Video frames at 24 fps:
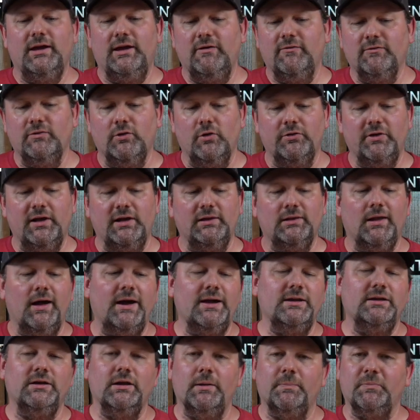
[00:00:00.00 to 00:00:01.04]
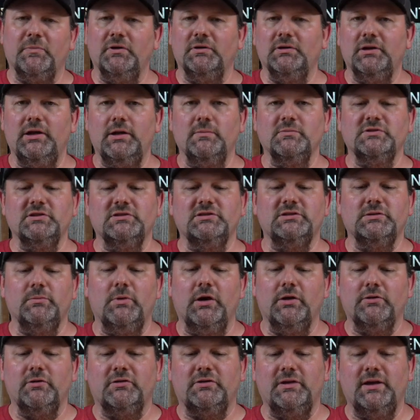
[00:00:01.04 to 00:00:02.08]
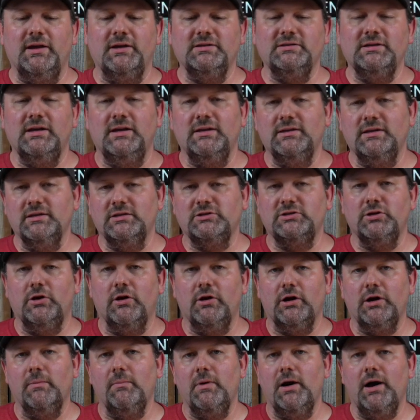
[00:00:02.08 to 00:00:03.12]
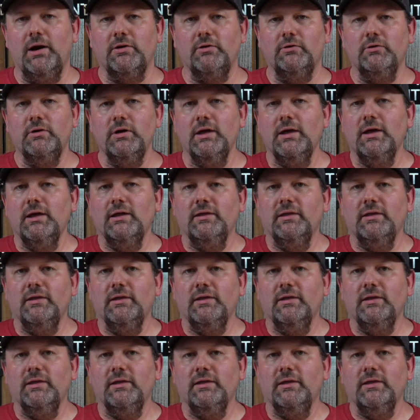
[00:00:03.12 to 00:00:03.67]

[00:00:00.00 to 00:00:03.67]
Even though they lightened up the limbs and some other things in this target model,